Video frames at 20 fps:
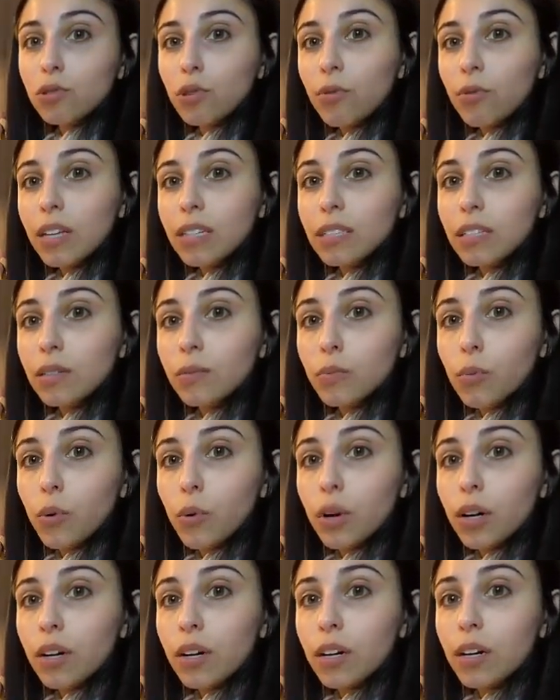So this is
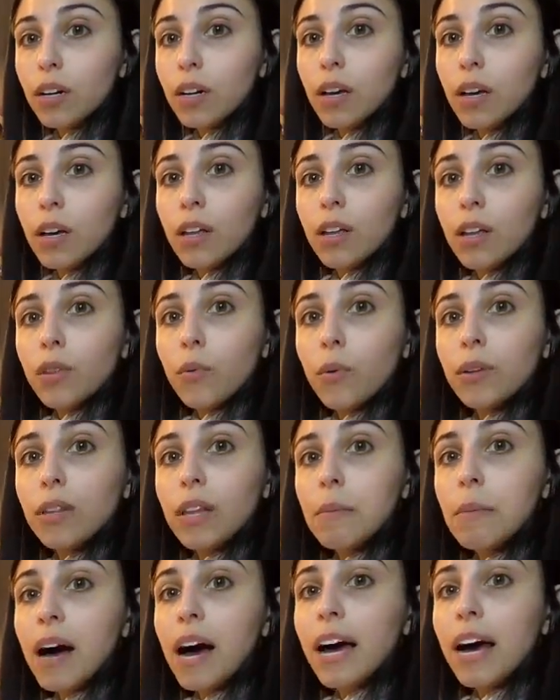more The one
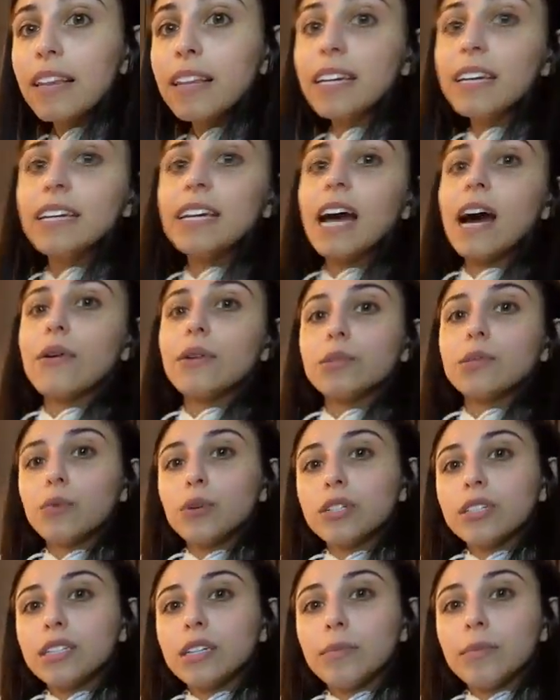that I'm highlighting now is
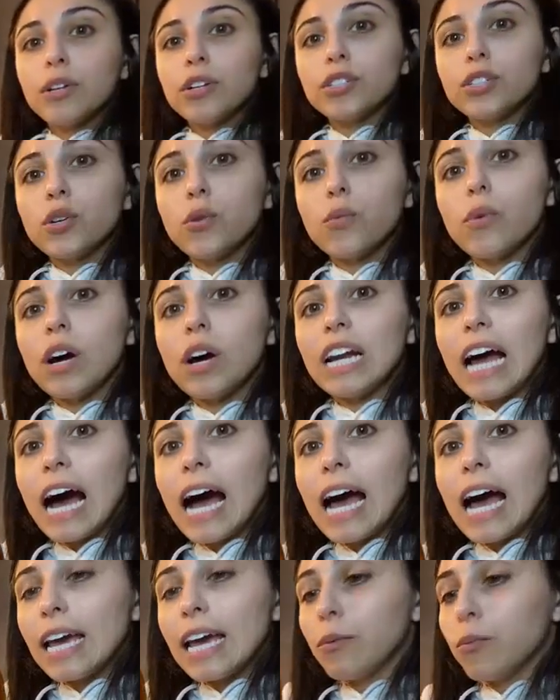more similar to what
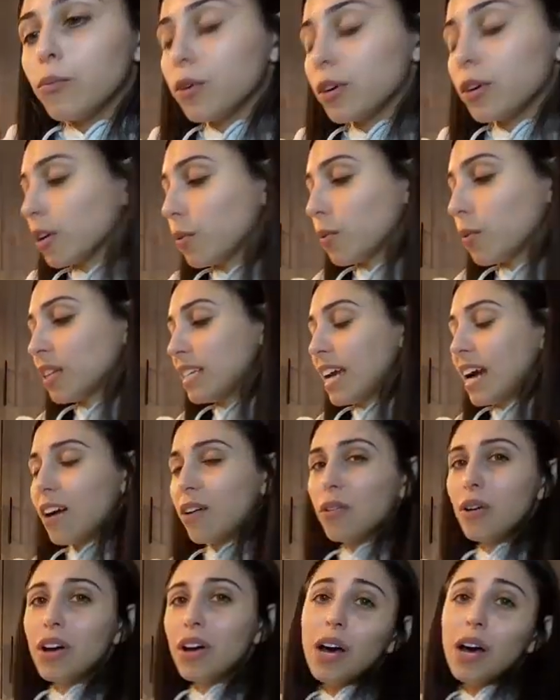I am working with
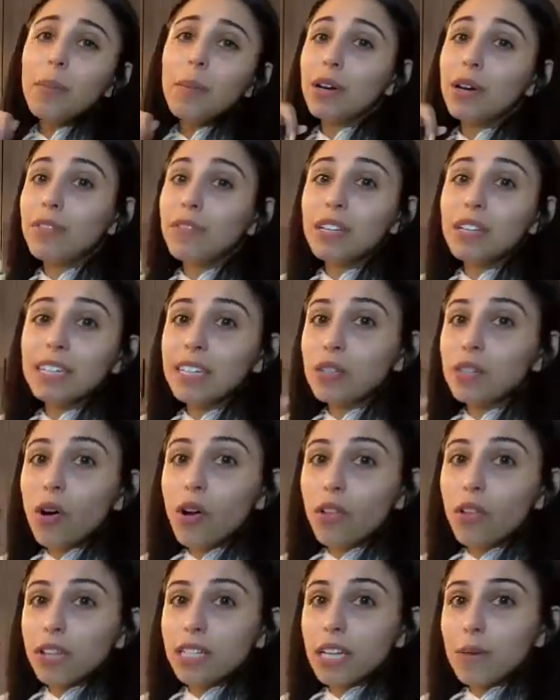now, but it really is
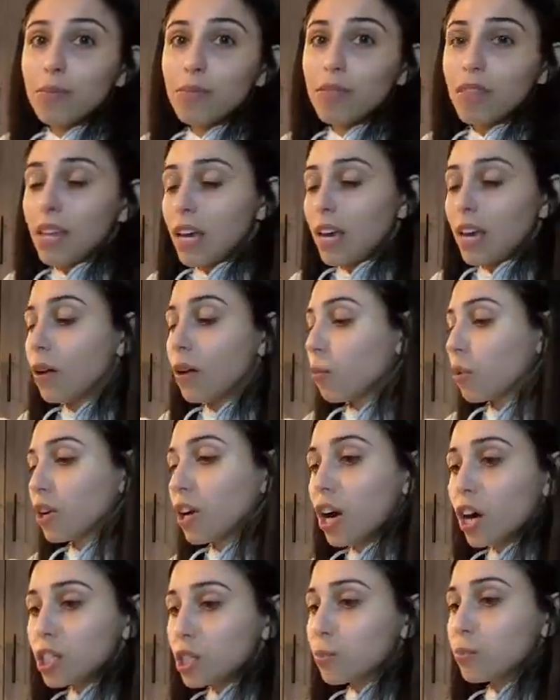all the same thing,
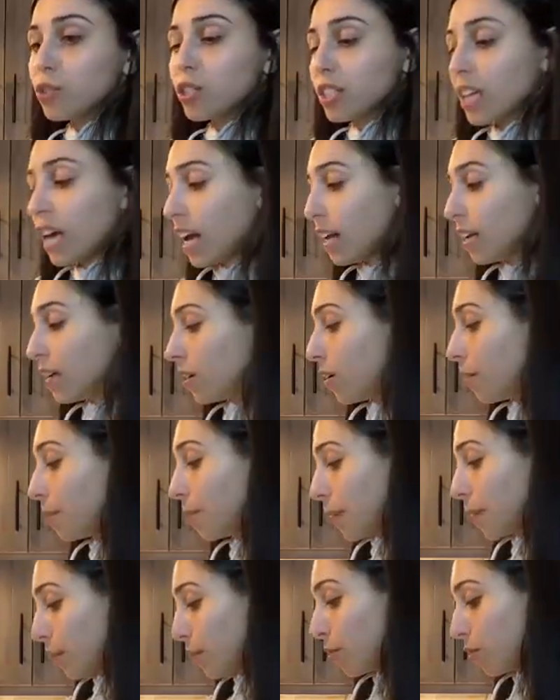100%
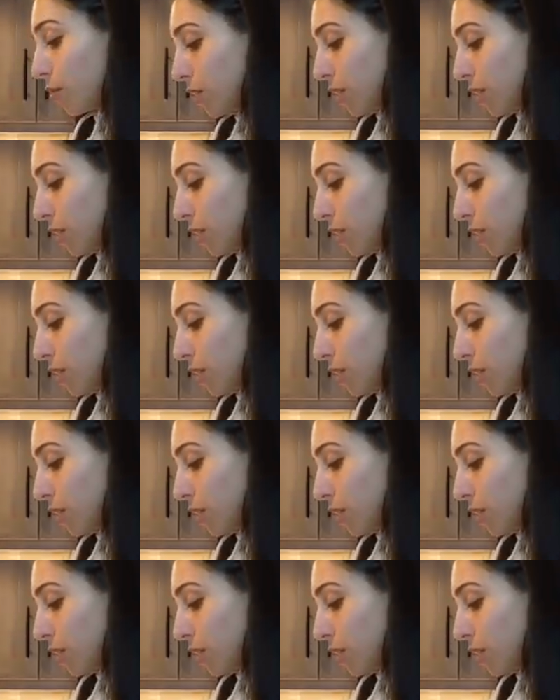maple